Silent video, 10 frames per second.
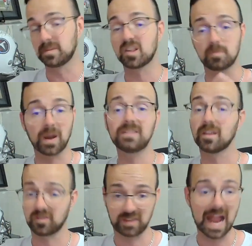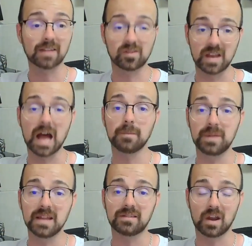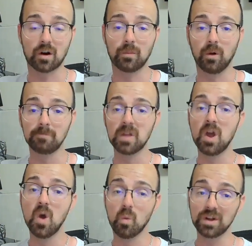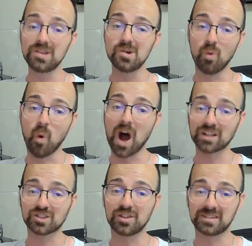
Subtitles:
despite the stats not being terrible, when you watch the